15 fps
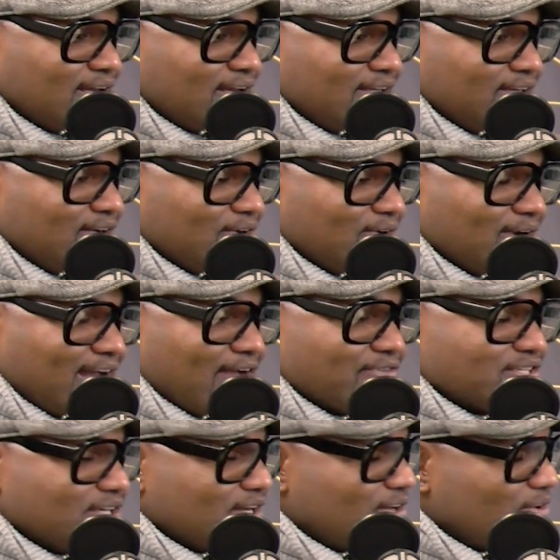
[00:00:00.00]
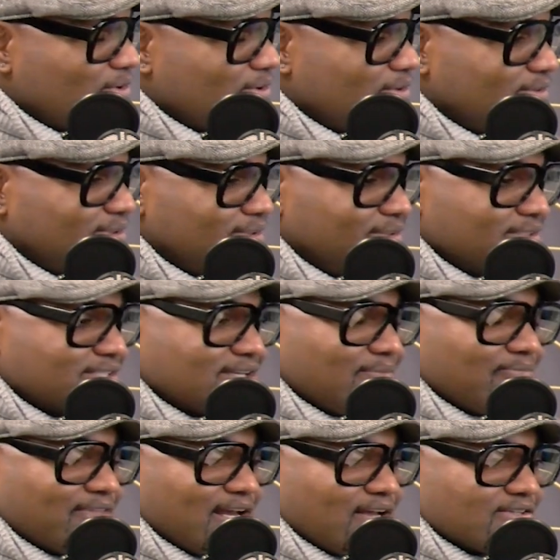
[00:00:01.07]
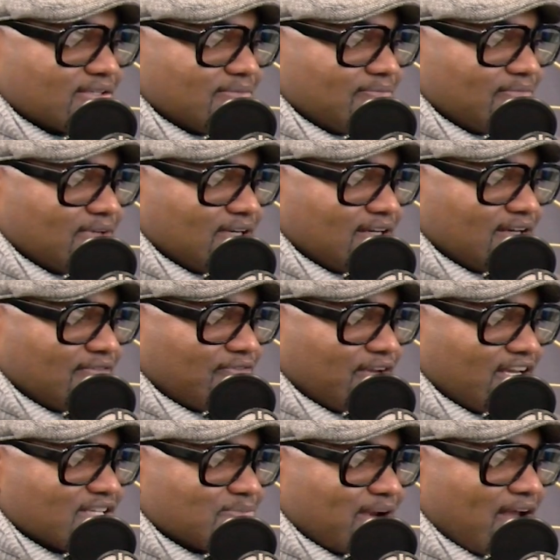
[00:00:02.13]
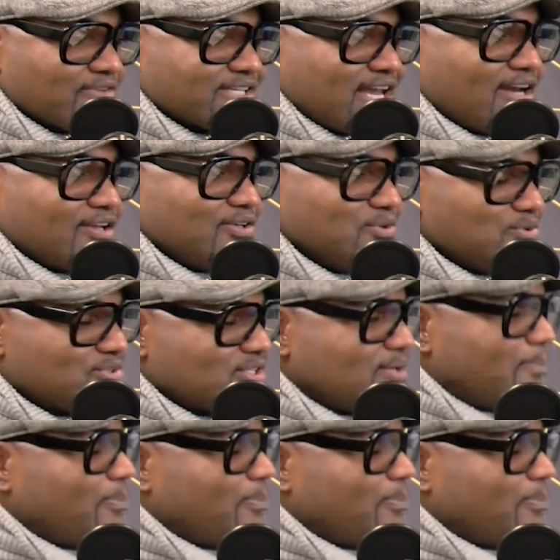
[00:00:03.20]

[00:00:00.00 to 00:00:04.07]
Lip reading: and obviously 100 and some thousand fans. But I was kind of used to